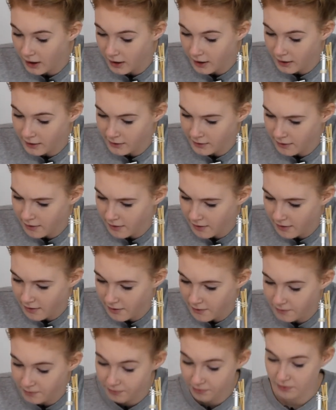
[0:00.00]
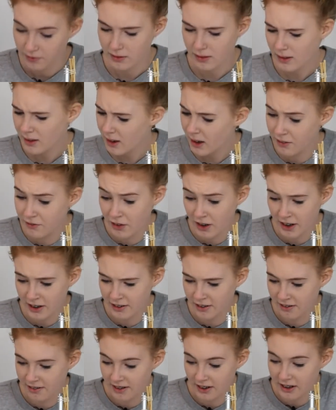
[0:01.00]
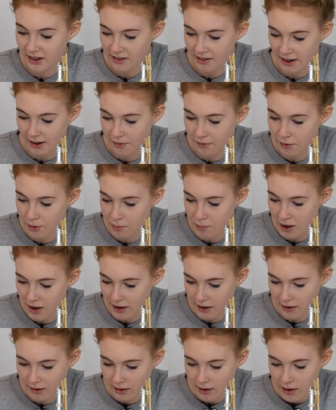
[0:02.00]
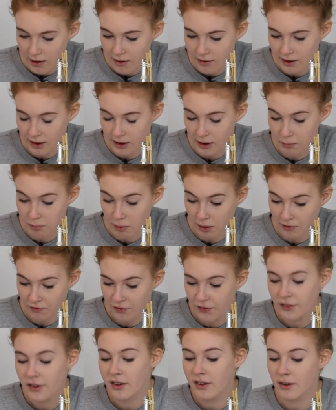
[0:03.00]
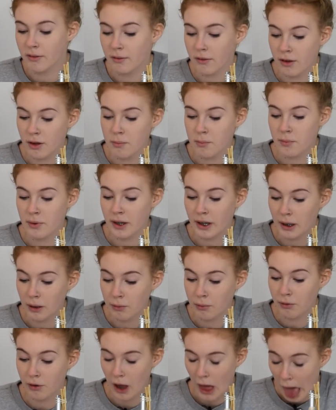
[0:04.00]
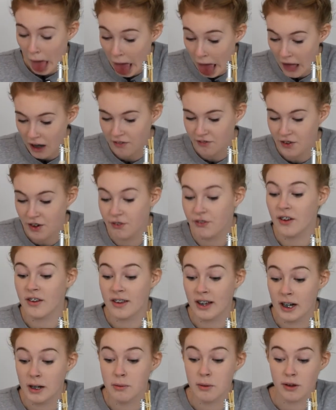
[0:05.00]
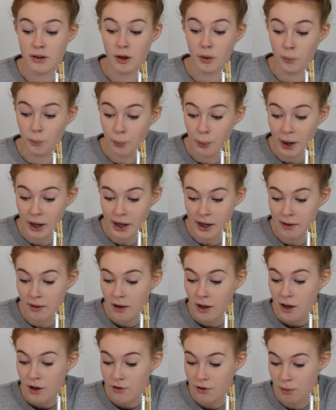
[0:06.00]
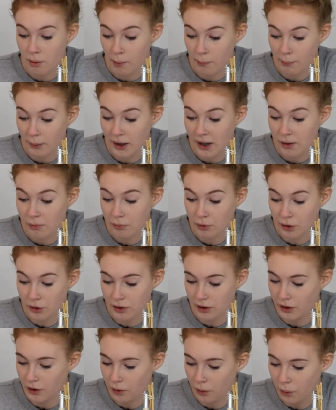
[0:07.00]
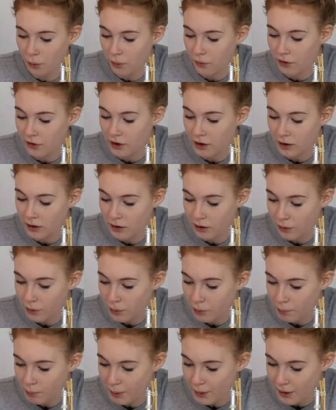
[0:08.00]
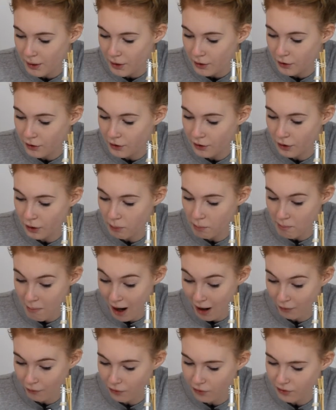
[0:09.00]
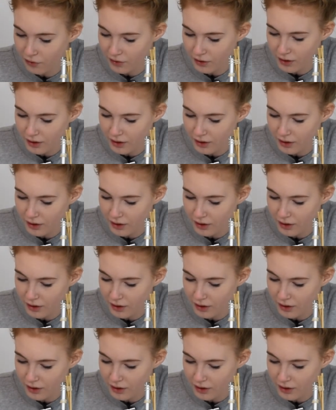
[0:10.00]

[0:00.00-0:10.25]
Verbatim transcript: to see the sound you make. Stand about 50 centimeters away from a plain wall and hold the loop to your mouth